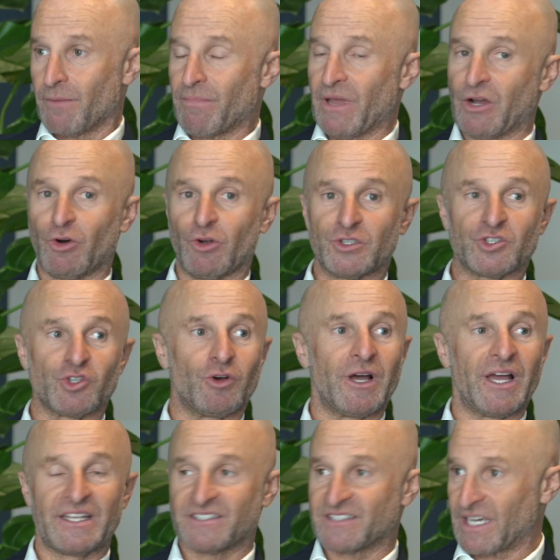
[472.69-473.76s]
because so
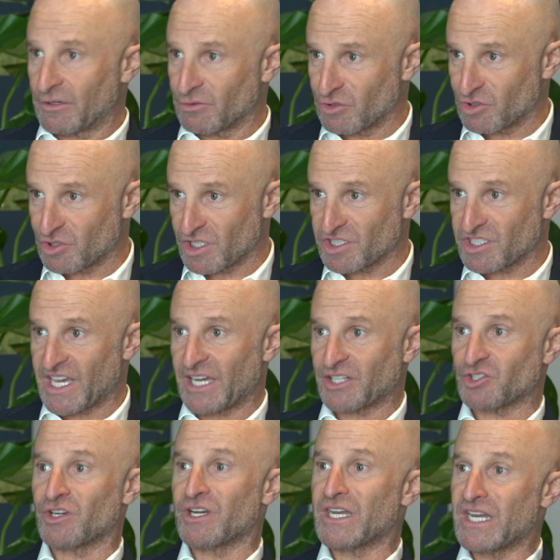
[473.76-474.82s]
a secondary
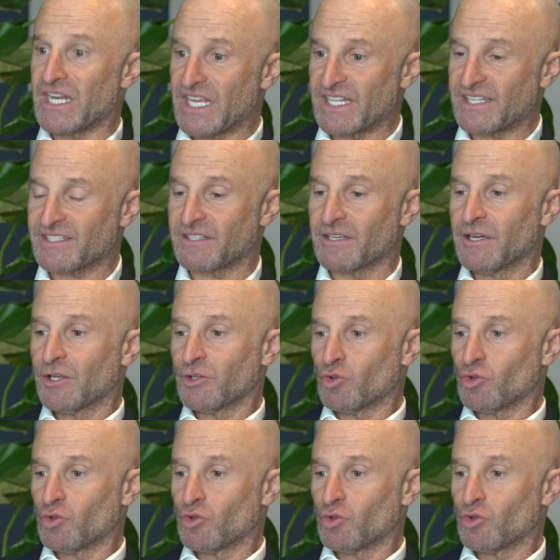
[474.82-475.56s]
transaction needs